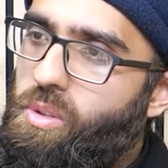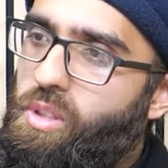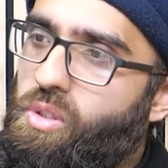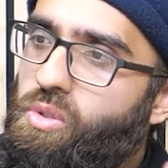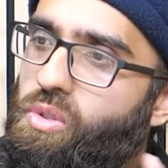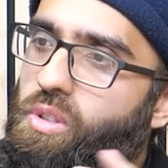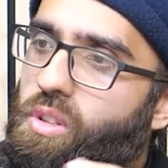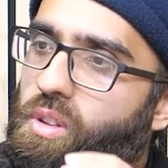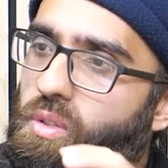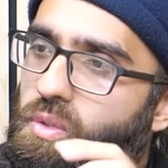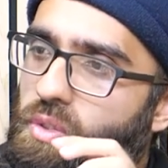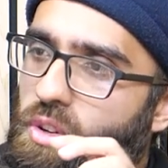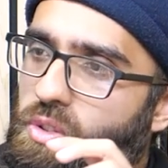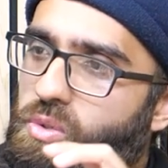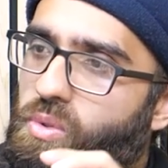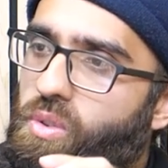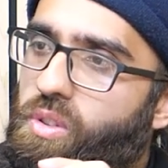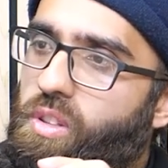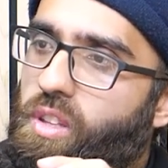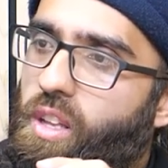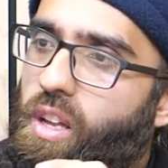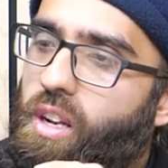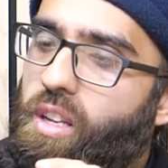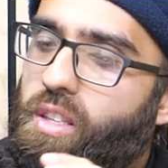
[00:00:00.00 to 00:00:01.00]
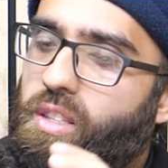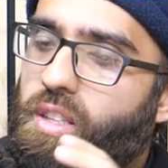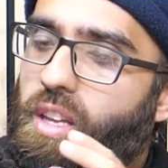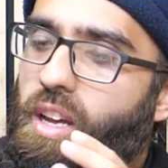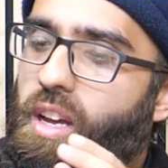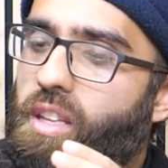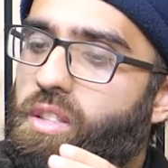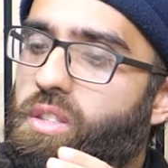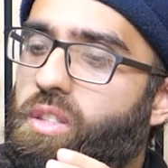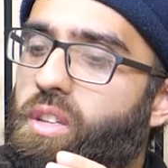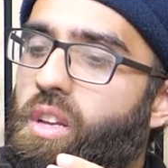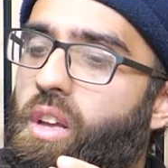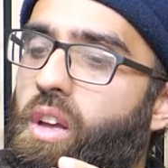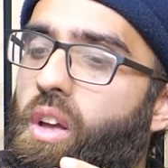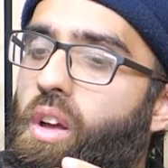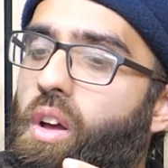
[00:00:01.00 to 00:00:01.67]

So the Fasl al-Thalith adds